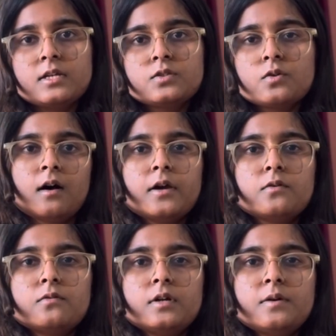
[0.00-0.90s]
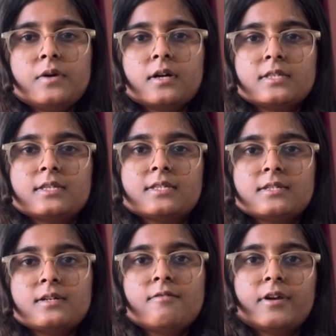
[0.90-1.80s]
so I couldn't be
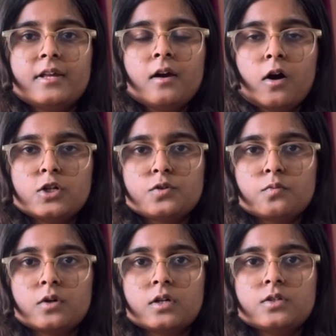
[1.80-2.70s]
consistent reading Harsh Mohan.